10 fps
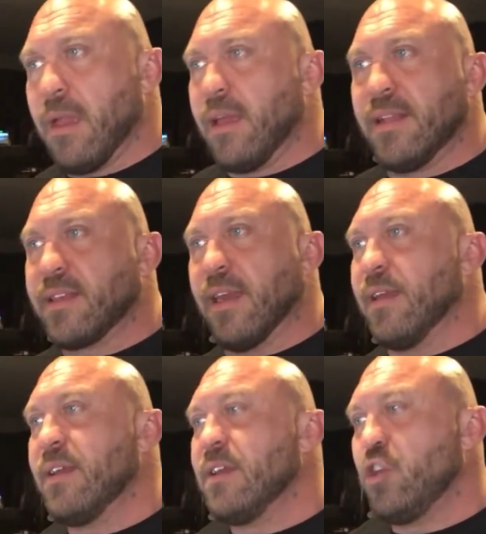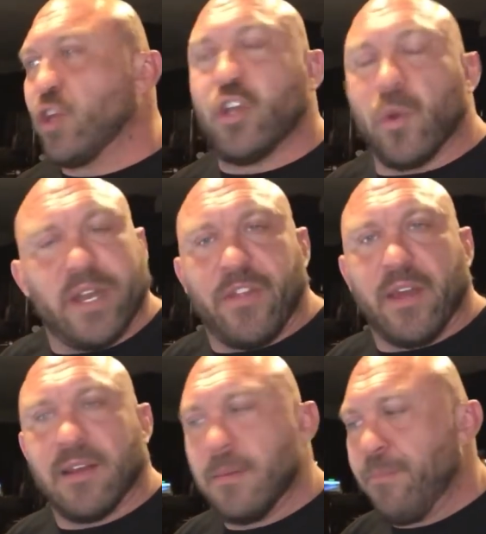It's like, you could do anything.
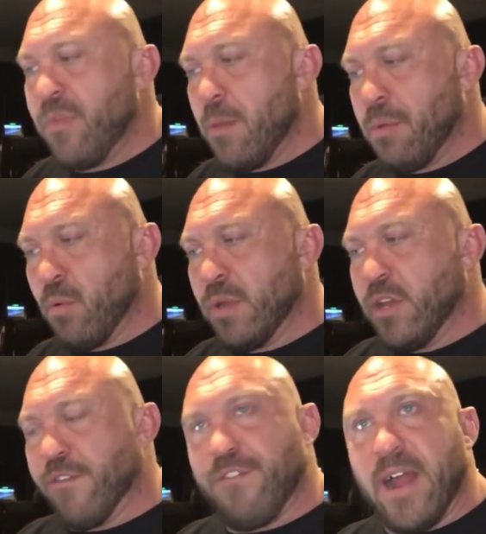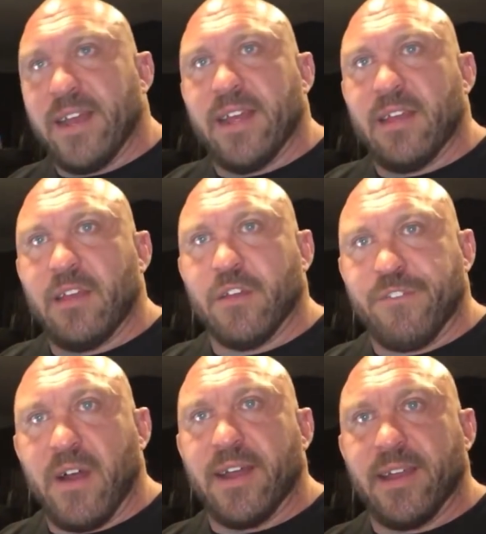But when you're fighting, you're
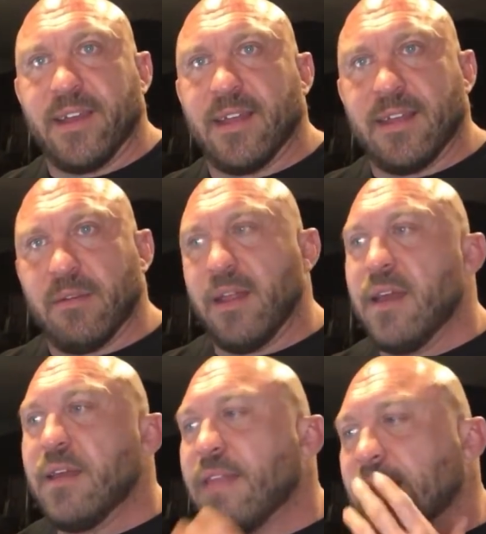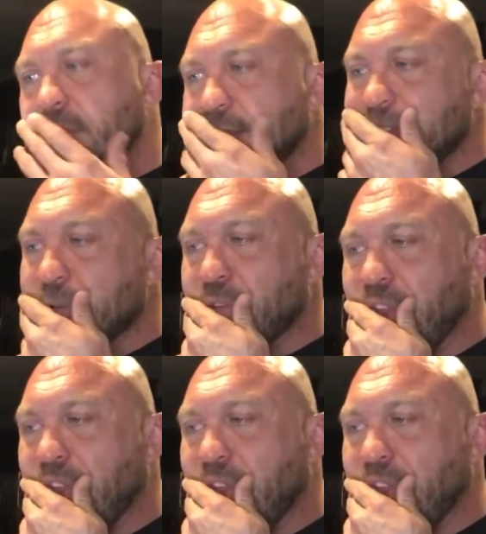fighting. And that's the thing with